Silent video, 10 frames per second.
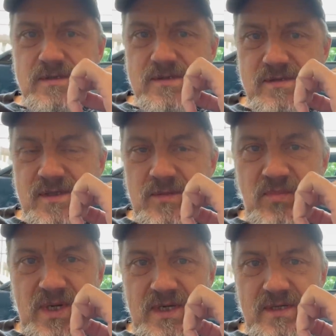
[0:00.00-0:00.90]
So I'm
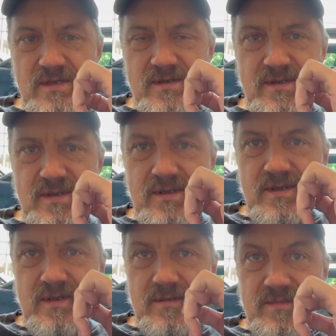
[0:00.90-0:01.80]
back at
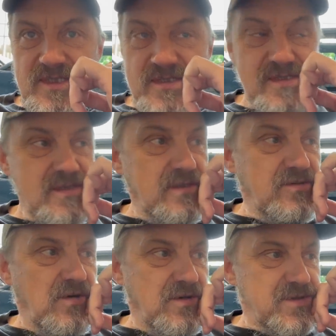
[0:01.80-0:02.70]
the uh, East Side
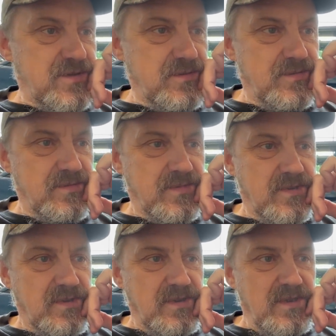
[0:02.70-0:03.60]
Dodge.
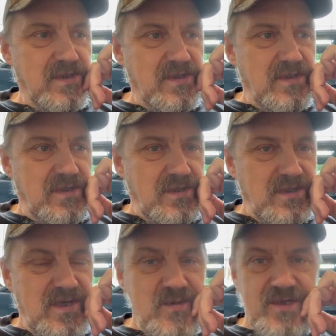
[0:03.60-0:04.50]

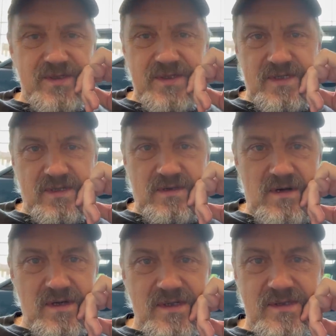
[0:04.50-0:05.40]
Came here at 9
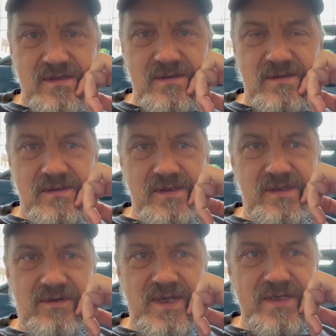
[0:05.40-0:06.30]
o'clock,
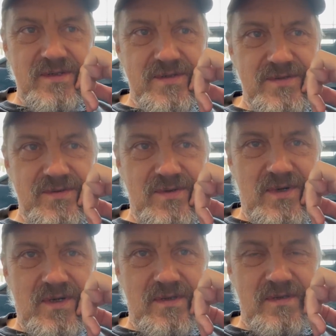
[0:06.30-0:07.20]
ready
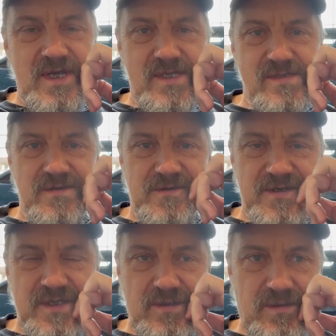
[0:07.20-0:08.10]
to uh, cancel
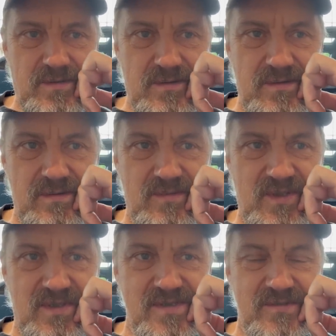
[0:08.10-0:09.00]
the deal.
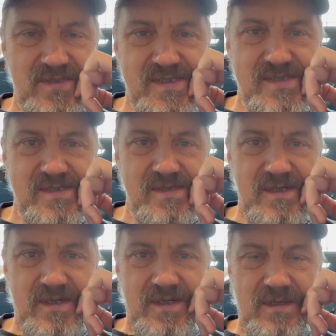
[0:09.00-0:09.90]
Because I was
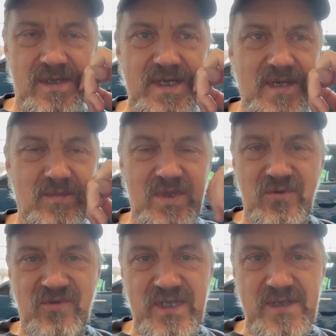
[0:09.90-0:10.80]
lying in bed
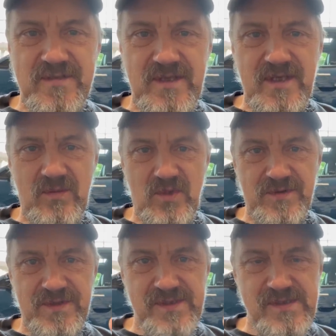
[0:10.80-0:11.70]
overnight thinking
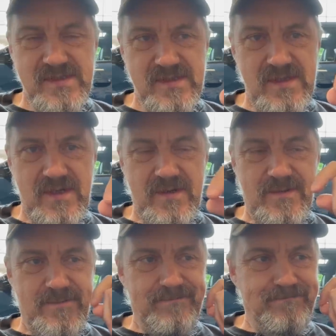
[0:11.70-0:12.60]
about this.
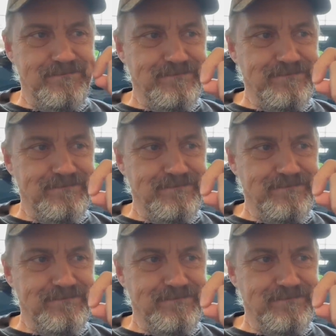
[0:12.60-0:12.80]
Um,